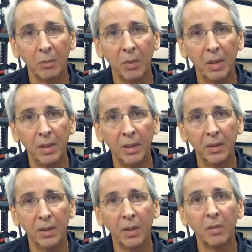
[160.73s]
but here
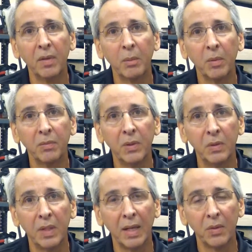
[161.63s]
in November of
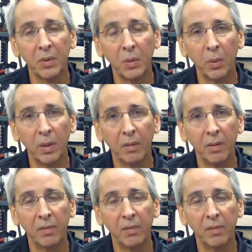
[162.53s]
2012,